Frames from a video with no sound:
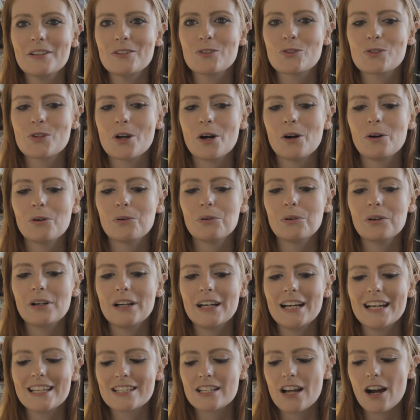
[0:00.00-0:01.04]
So
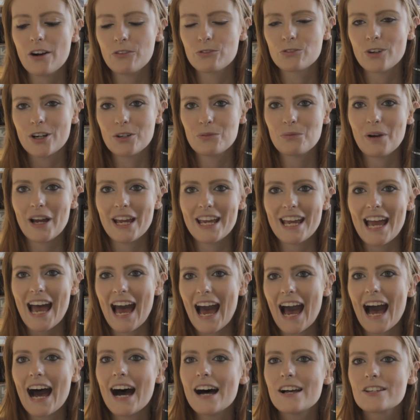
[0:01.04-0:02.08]
it's not Runway
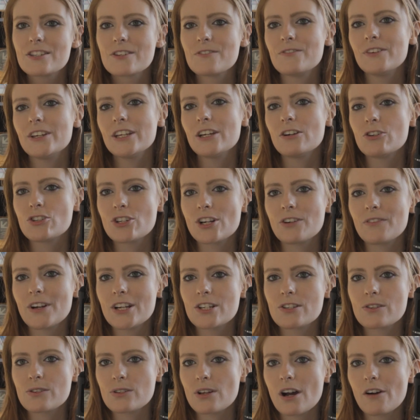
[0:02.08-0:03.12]
as a video
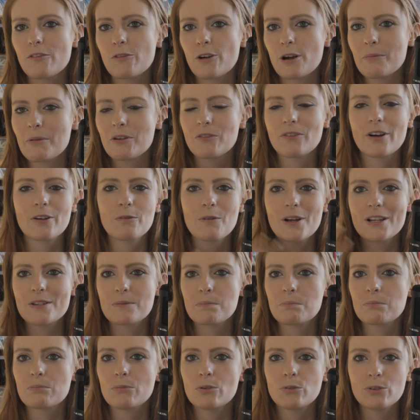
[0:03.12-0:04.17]
generation software. I mean,
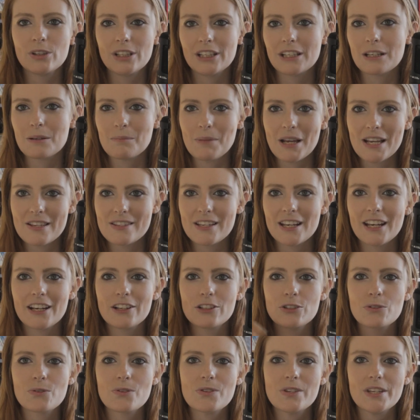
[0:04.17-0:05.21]
Runway's really amazing,
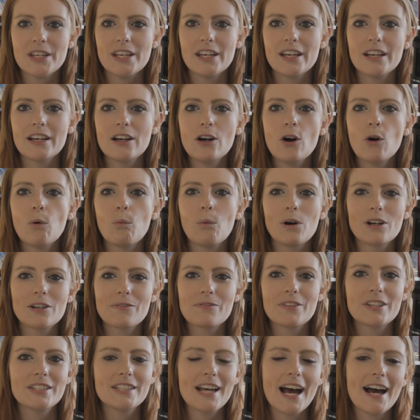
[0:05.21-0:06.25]
and you'll see one
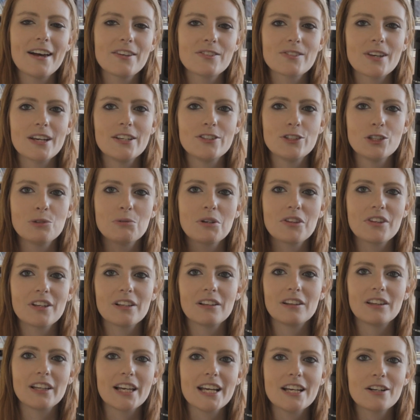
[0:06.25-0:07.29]
of the tests I do with
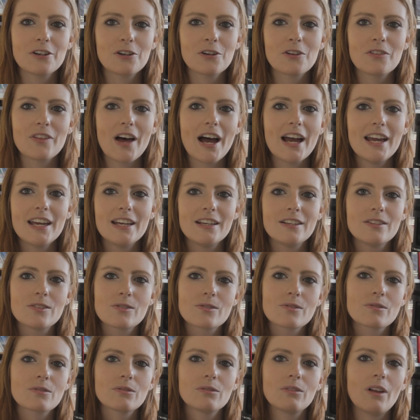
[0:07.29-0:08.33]
it later that
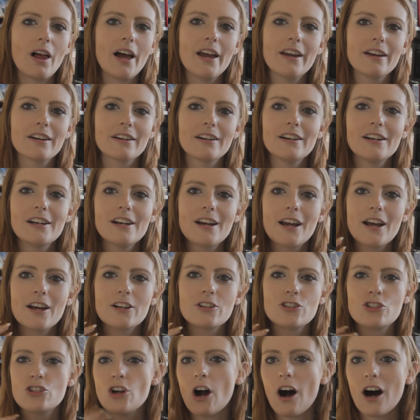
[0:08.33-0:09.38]
is like
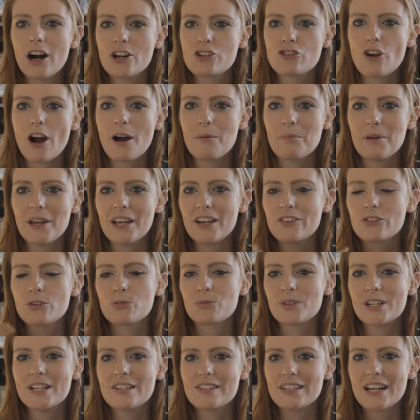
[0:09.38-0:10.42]
jaw-dropping and
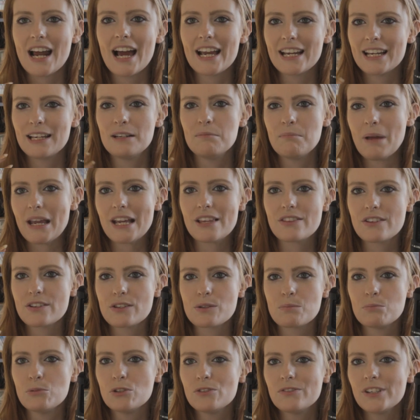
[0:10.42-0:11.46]
the reason I can make
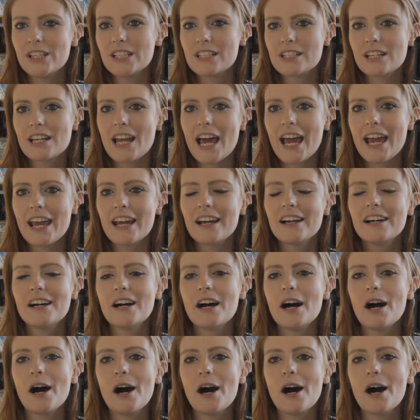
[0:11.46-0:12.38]
this movie today.